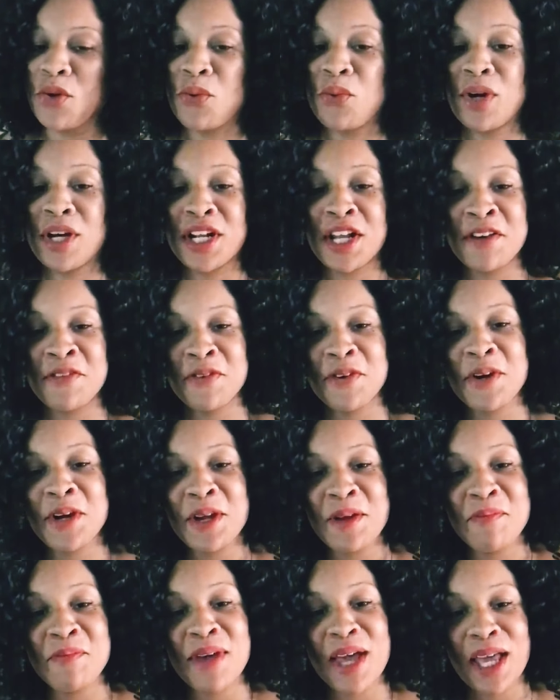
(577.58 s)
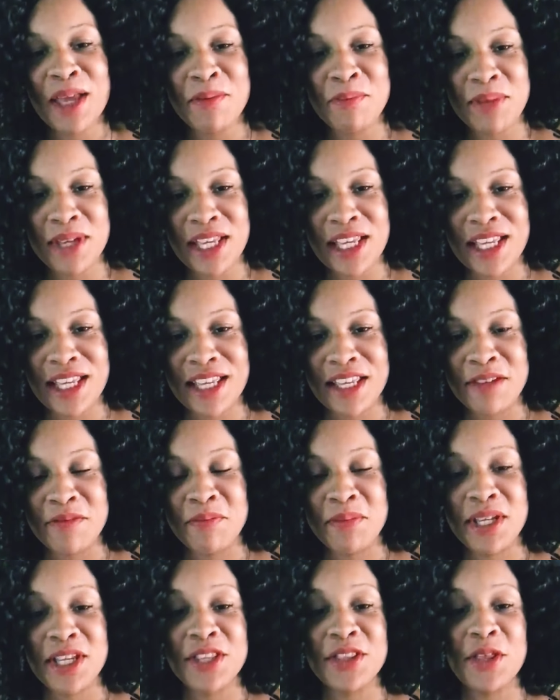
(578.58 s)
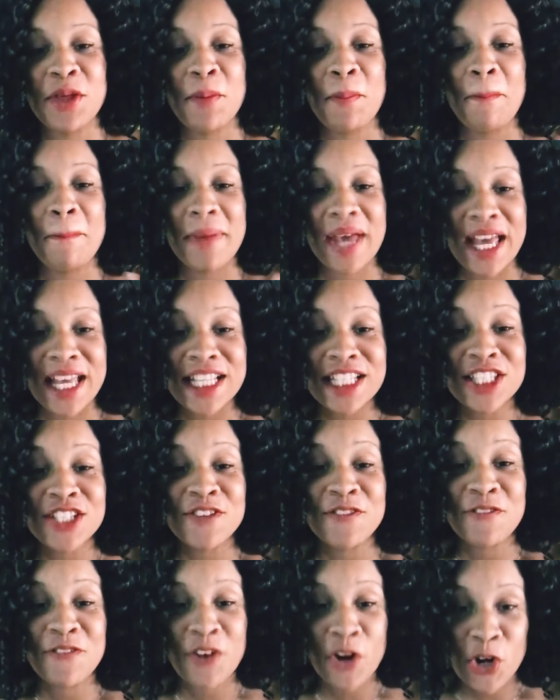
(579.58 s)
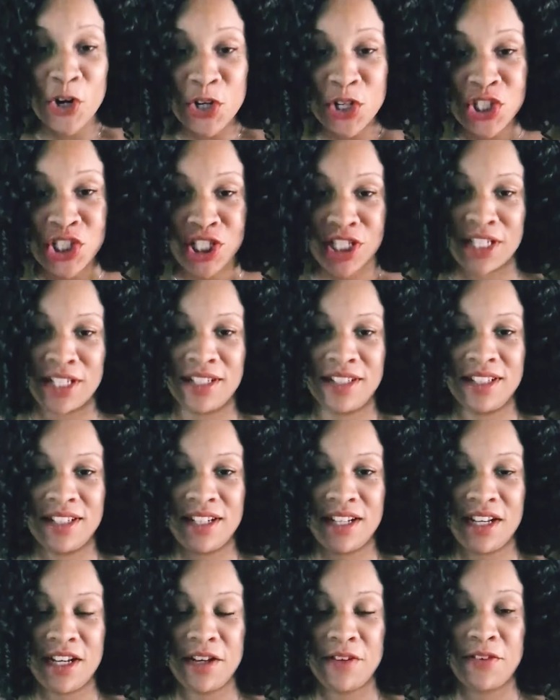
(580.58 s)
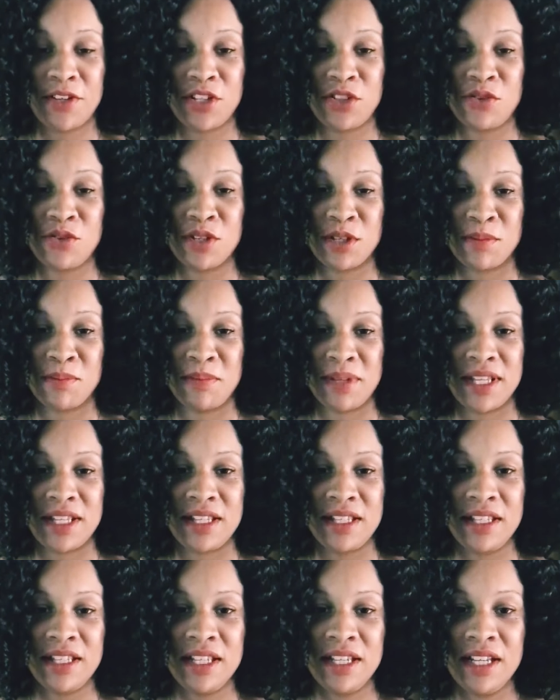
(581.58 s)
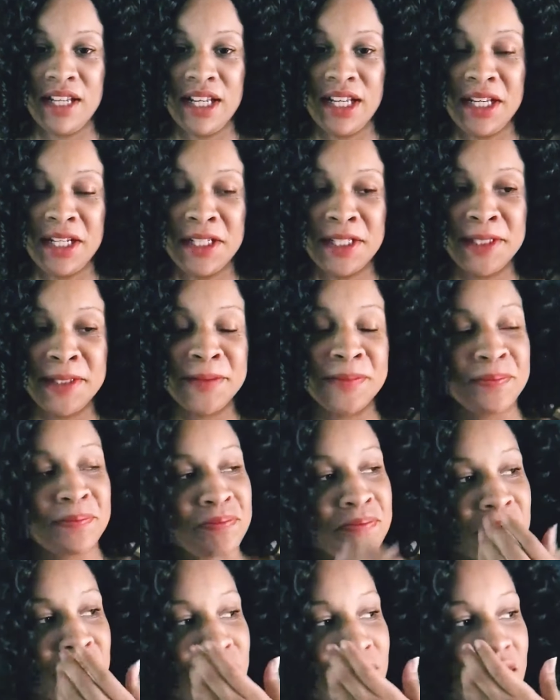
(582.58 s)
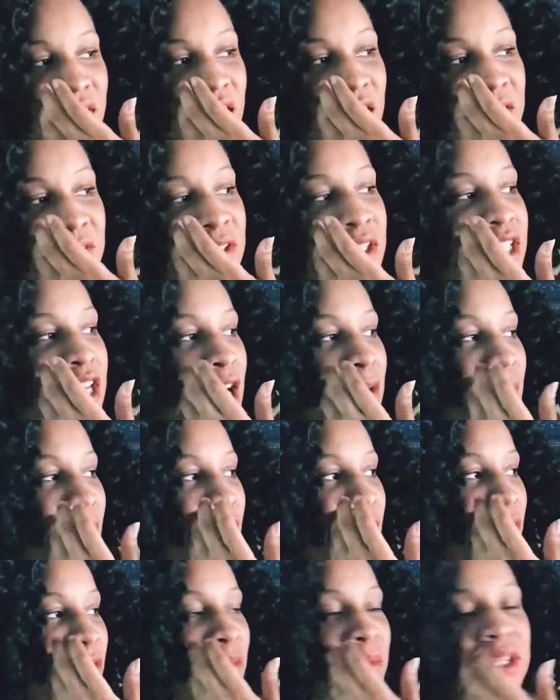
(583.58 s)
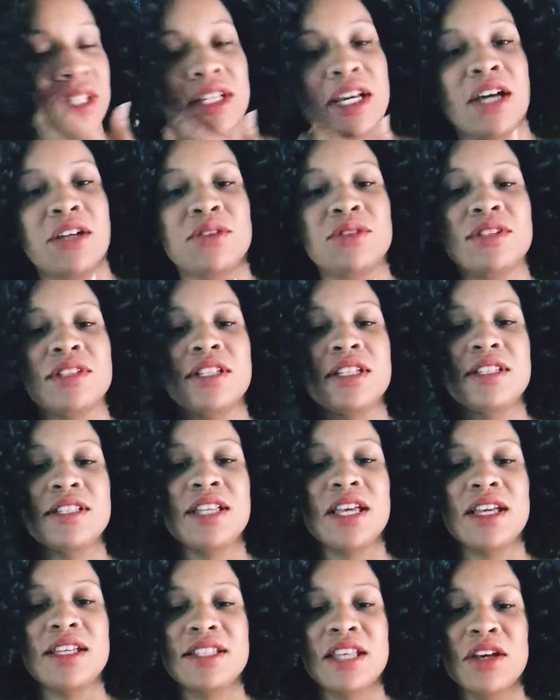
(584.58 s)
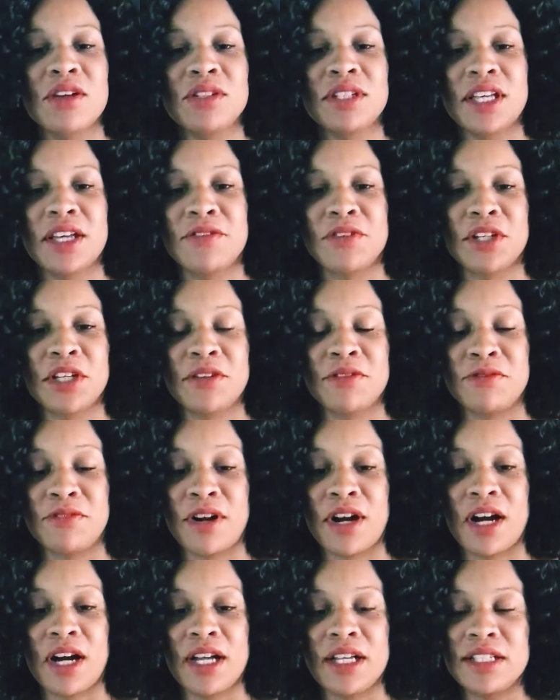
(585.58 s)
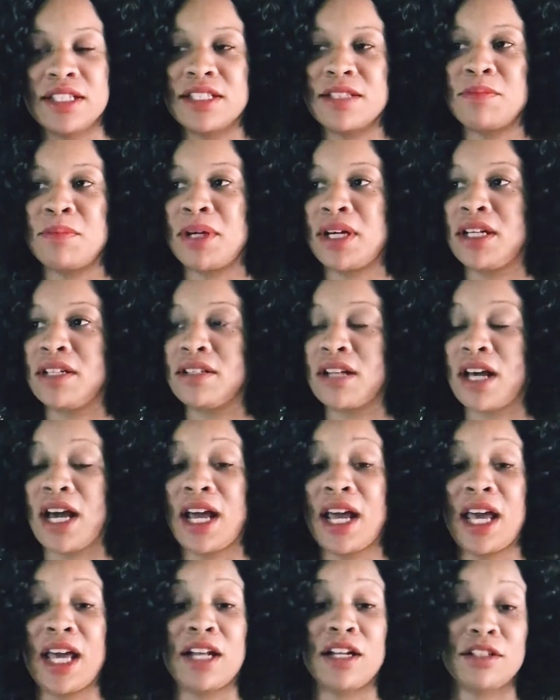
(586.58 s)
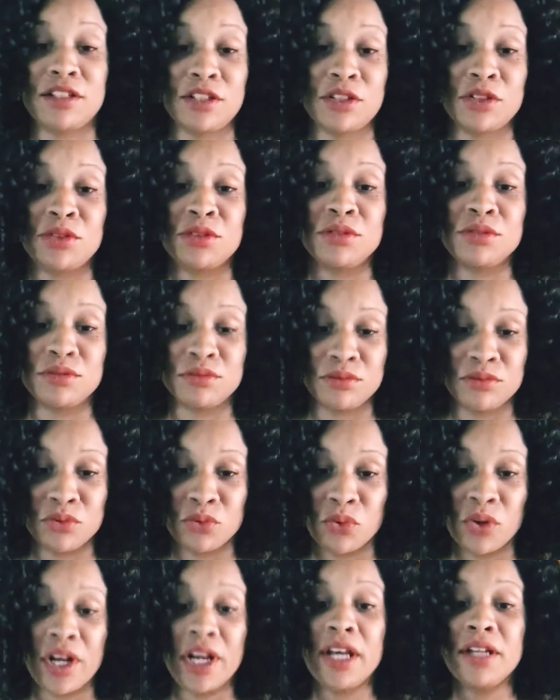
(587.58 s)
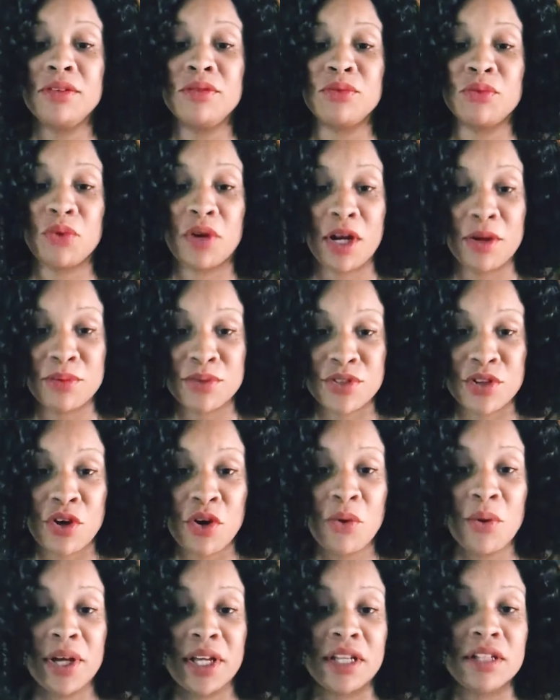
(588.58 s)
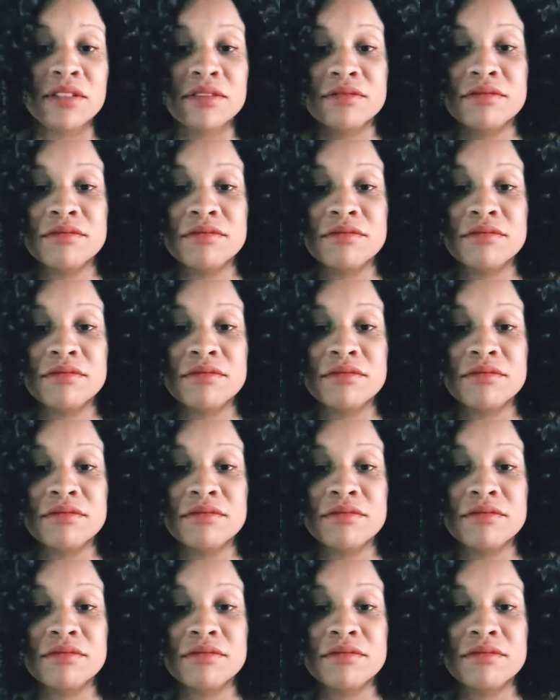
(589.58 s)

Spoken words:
Whatever it may be the best version of it you can be. Every time I go to McDonald's these days, I only ever get fries, but I had a little rut where I was going